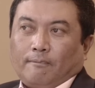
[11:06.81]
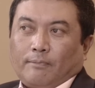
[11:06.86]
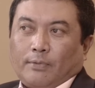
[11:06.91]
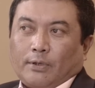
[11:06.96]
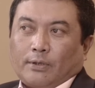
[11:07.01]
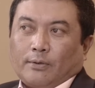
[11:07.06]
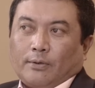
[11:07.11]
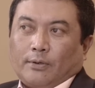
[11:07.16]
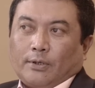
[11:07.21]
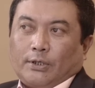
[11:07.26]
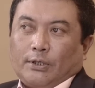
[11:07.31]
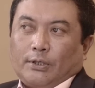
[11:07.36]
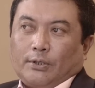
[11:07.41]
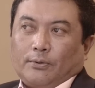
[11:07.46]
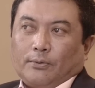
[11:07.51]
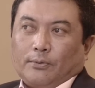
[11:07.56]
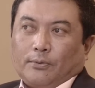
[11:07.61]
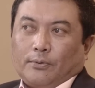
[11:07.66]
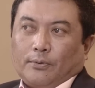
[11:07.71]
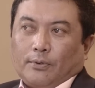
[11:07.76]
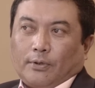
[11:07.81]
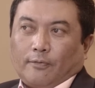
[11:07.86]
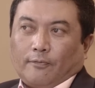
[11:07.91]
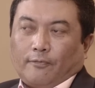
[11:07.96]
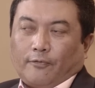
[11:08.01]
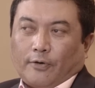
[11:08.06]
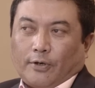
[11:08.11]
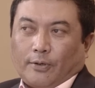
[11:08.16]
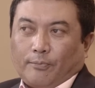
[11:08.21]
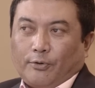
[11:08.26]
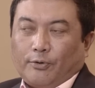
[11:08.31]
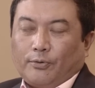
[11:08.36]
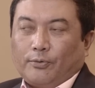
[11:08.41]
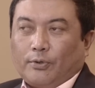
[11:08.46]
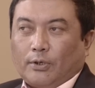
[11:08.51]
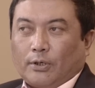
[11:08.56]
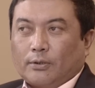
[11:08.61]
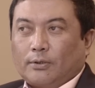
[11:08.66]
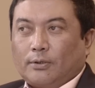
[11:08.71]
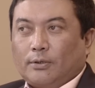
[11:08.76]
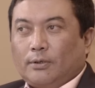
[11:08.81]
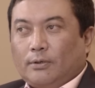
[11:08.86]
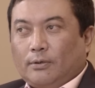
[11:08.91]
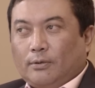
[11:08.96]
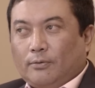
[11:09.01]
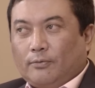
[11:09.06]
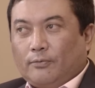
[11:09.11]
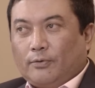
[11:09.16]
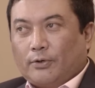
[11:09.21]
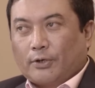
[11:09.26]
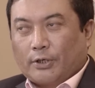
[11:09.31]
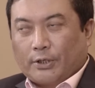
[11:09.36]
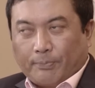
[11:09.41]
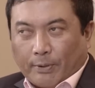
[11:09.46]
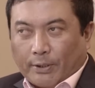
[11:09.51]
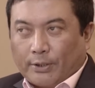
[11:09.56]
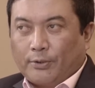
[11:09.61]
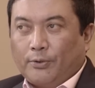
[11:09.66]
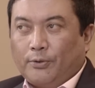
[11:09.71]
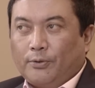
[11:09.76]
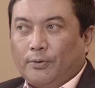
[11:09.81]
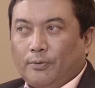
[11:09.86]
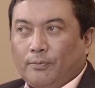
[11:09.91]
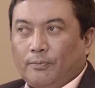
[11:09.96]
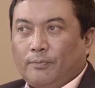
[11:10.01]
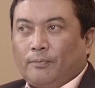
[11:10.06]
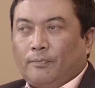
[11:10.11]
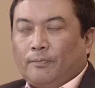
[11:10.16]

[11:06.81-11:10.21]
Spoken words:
because to inform you, doctor, with respect to you,